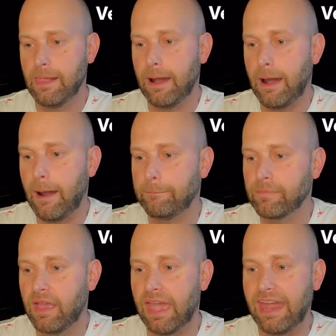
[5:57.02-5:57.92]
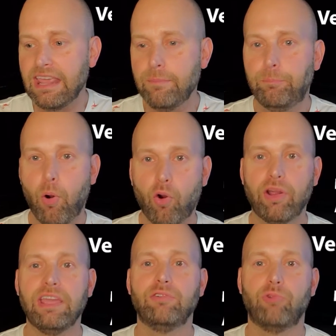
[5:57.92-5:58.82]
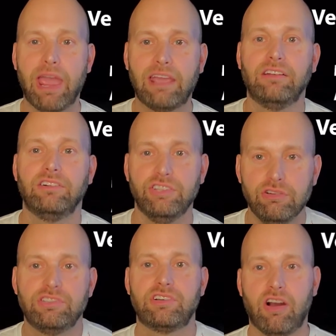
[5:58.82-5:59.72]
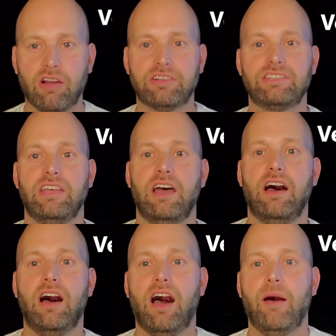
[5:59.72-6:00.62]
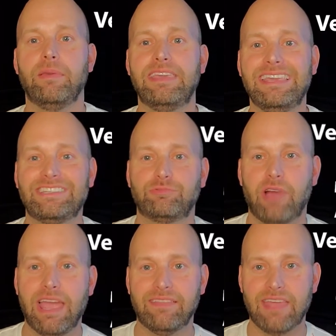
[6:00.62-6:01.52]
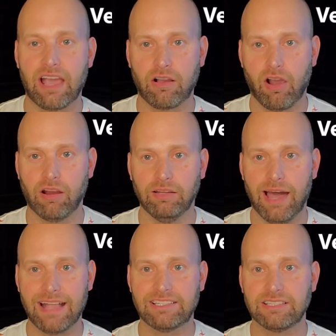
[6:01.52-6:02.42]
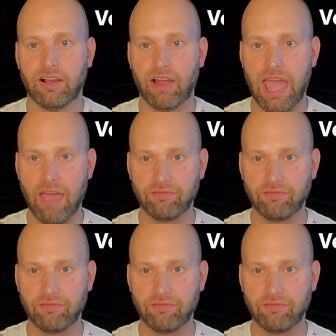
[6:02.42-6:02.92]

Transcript: Uh, any boring, hmm. regular used cars. Uh, he's right that car lots are have